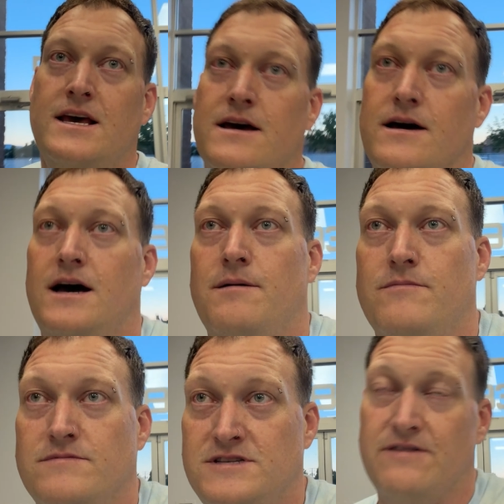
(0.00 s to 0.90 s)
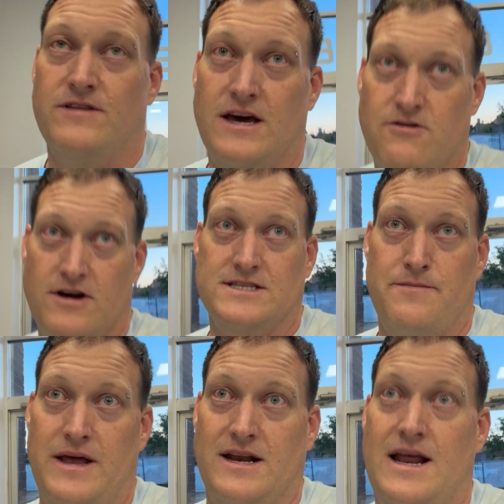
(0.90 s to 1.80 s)
Definitely
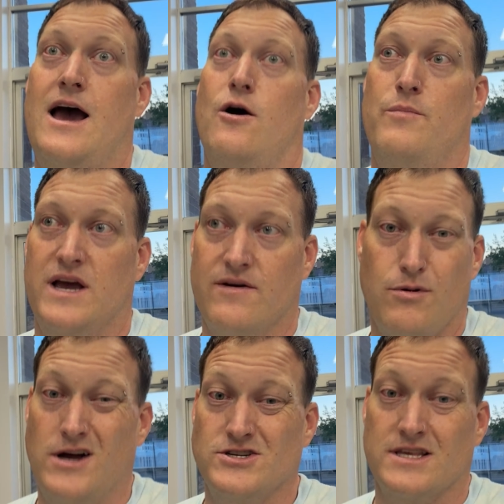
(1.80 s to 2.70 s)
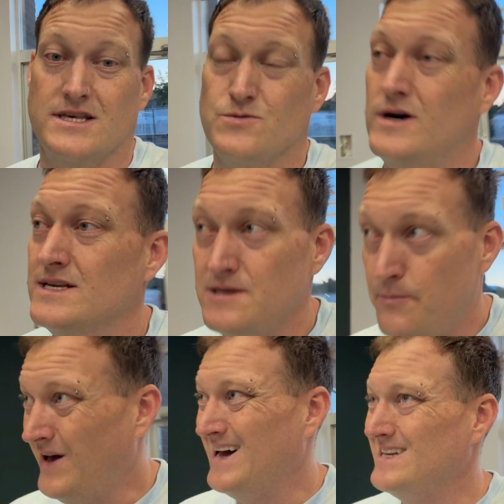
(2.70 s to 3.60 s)
underestimated how big of a project this was,
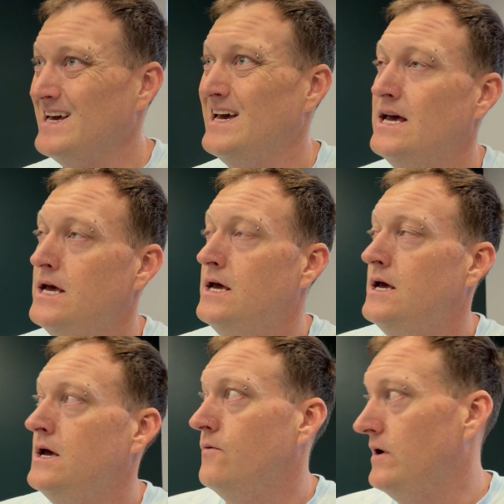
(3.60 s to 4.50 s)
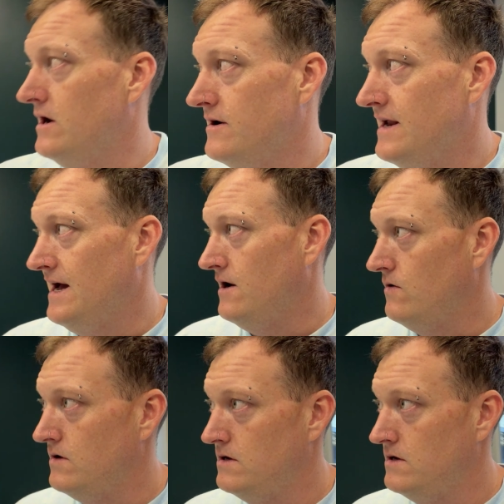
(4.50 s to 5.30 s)
but we are now